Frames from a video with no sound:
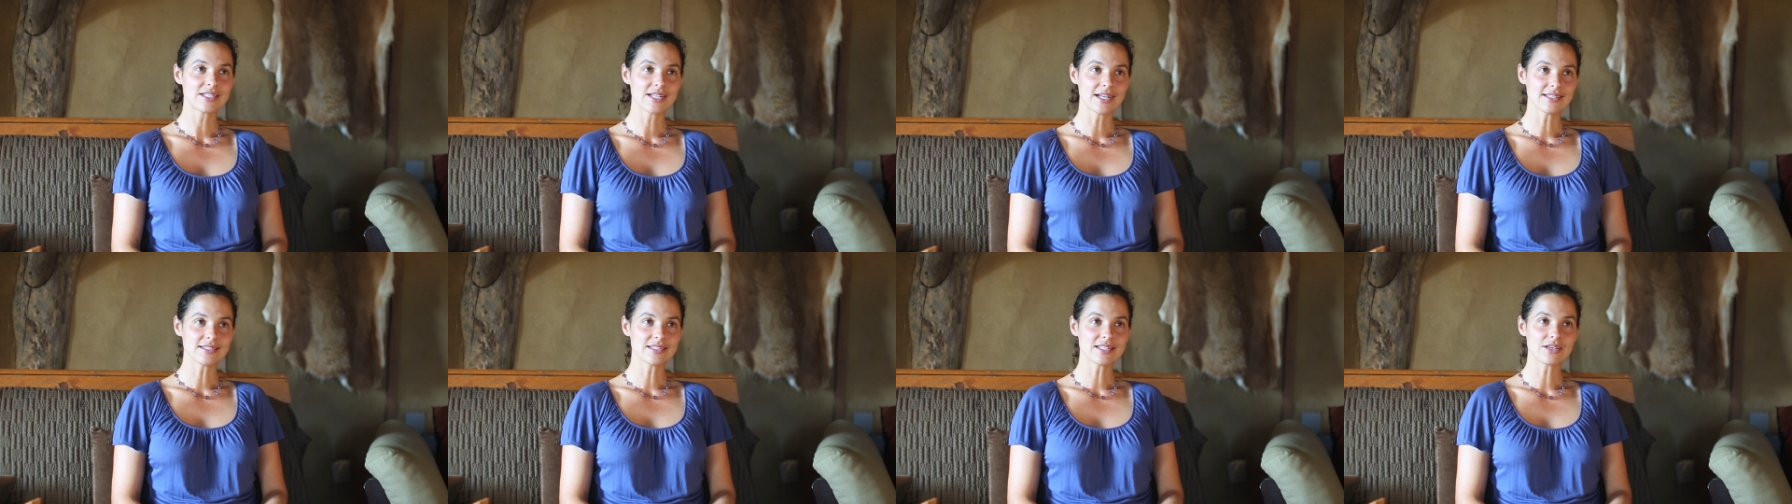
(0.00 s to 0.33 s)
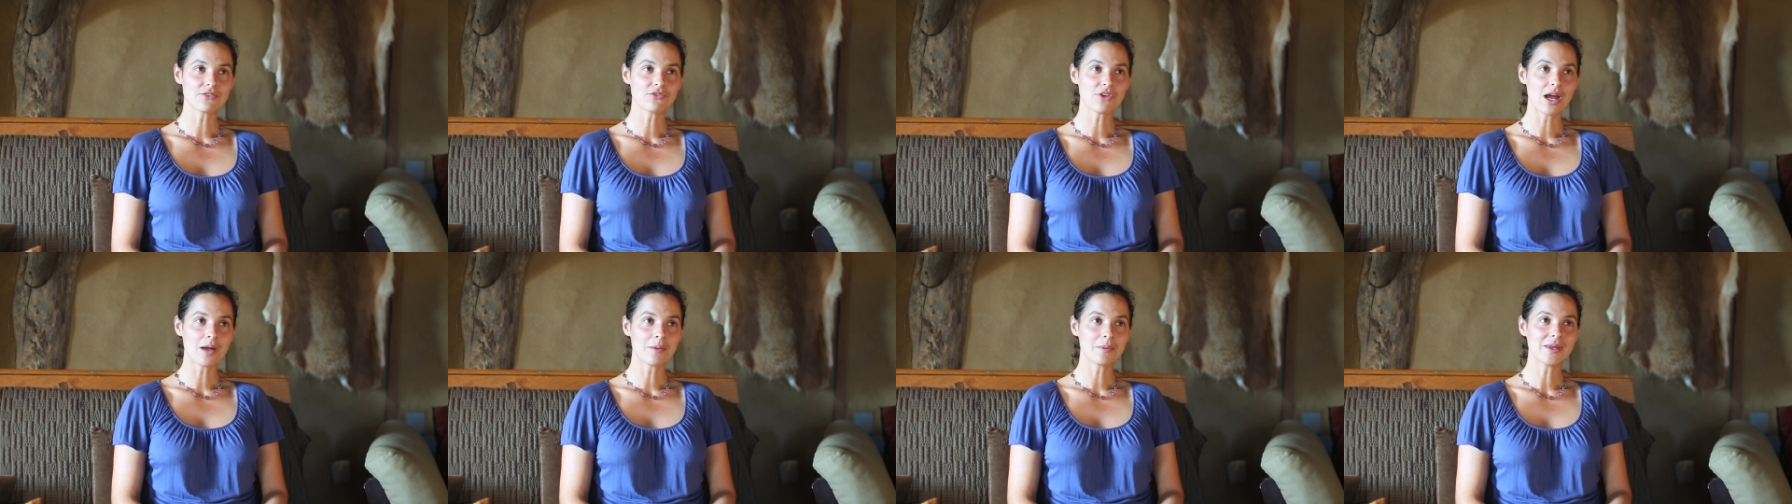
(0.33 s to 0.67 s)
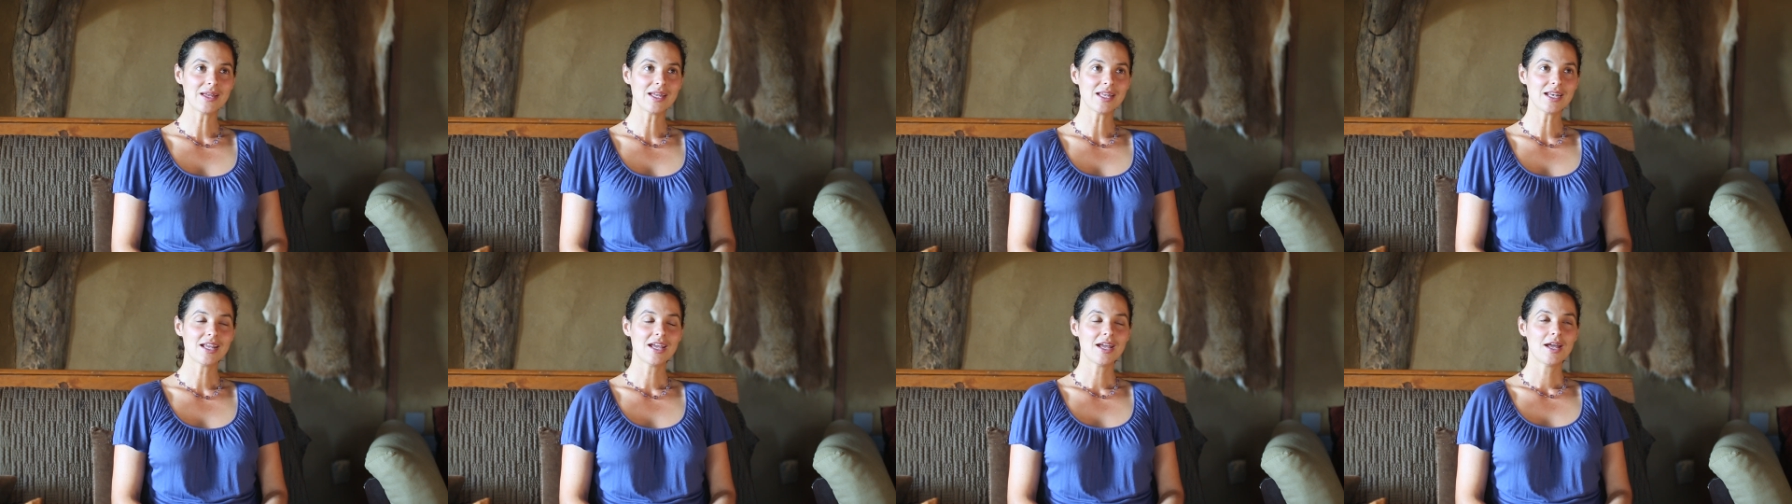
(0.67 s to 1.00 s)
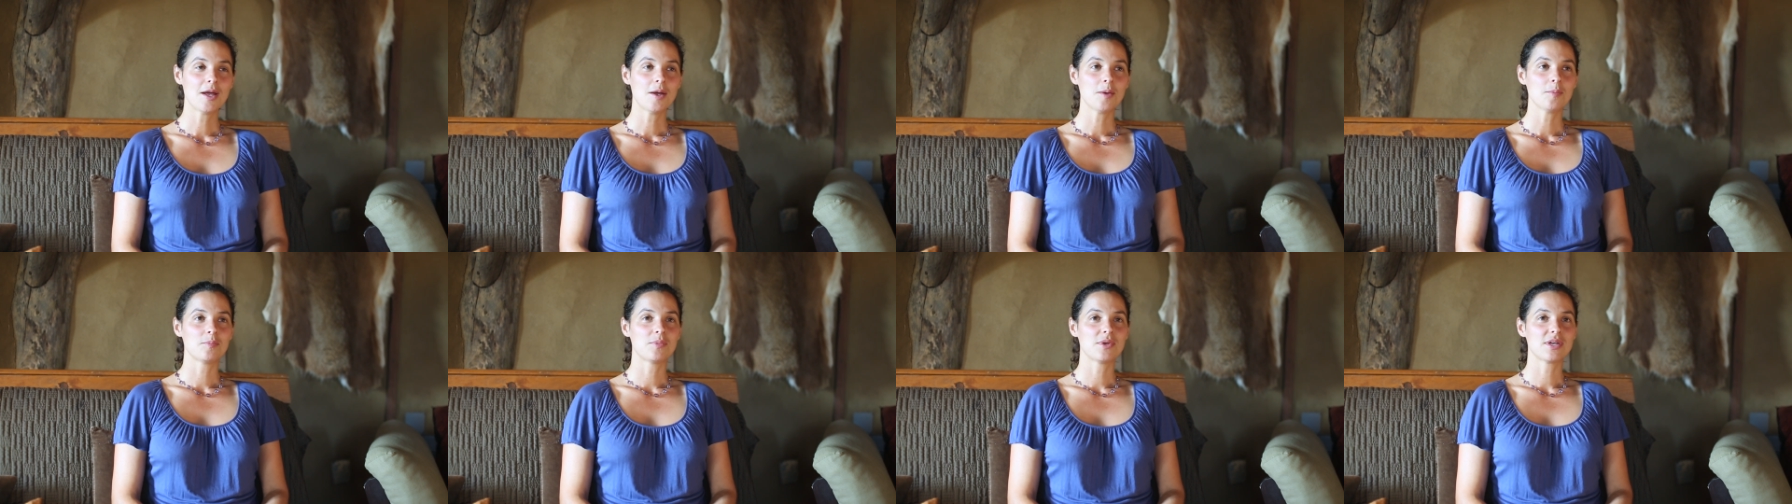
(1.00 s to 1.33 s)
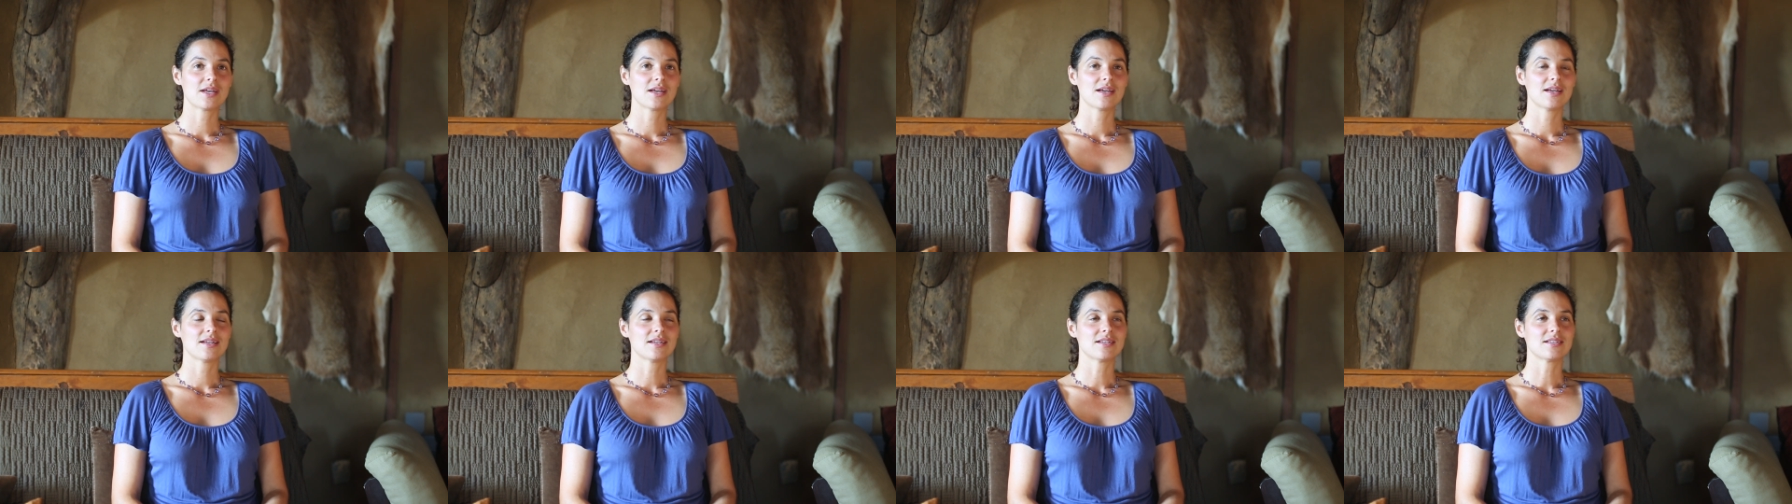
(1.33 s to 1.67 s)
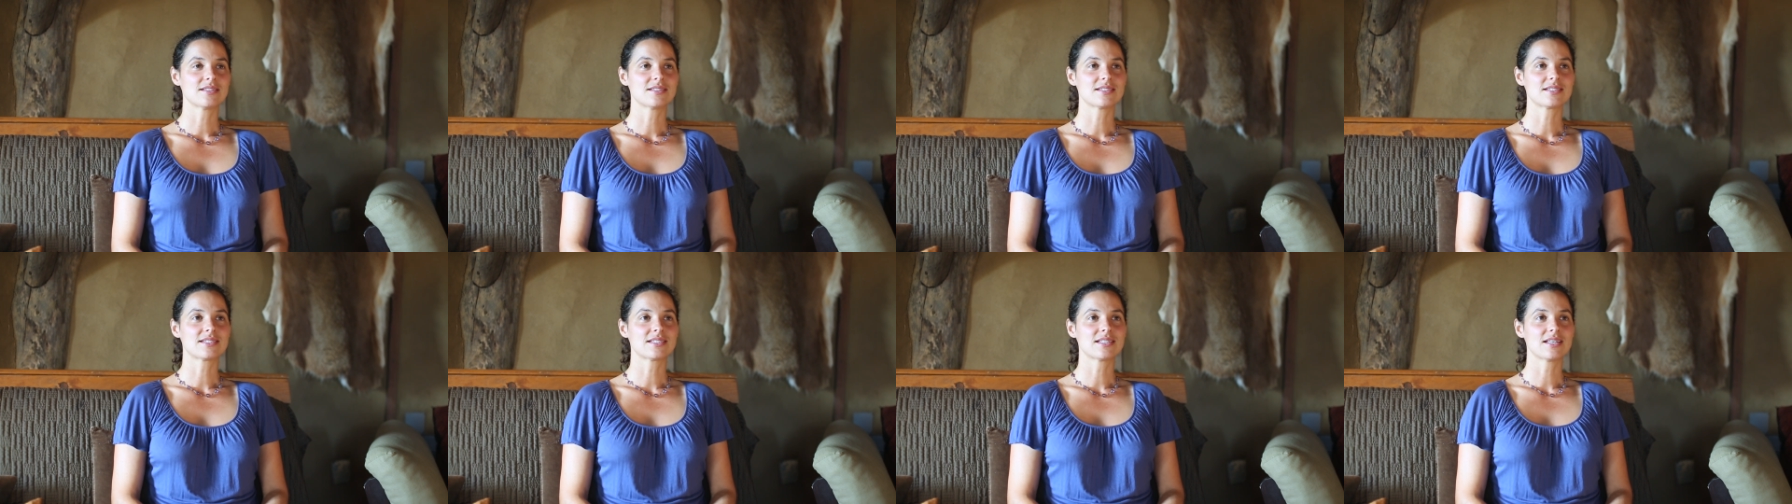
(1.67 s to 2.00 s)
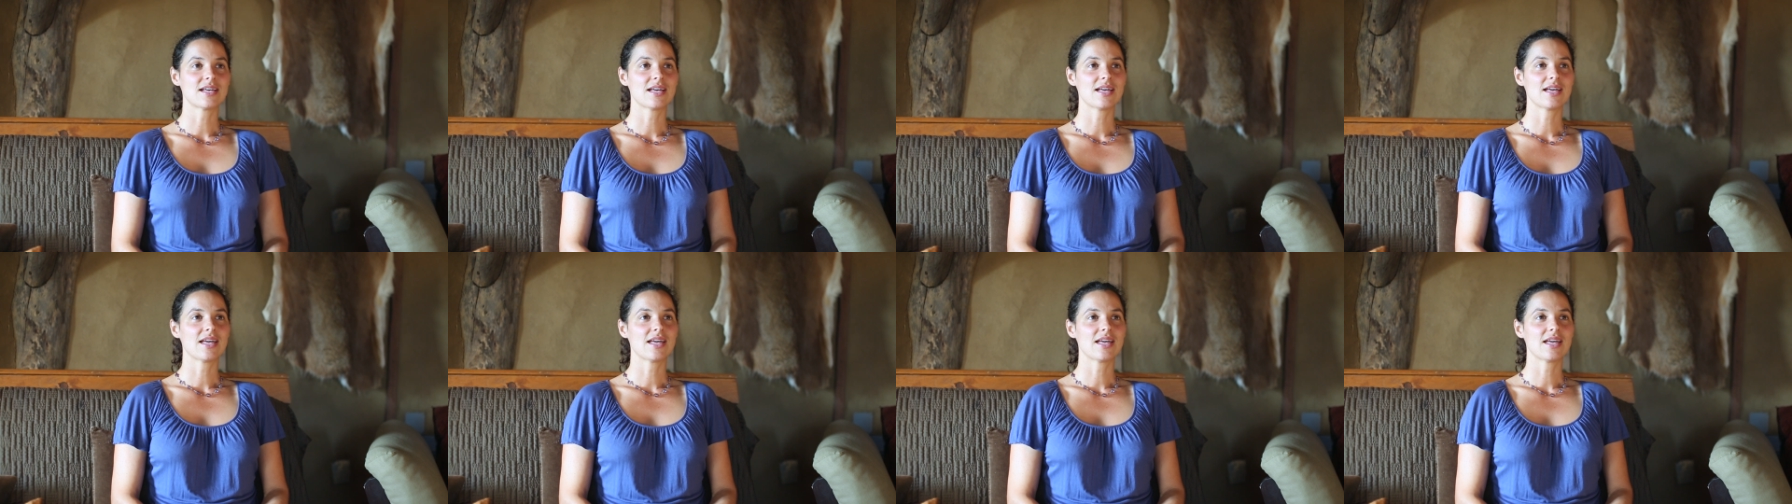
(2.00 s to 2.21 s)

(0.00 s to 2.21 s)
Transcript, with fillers: Dancing Rabbit because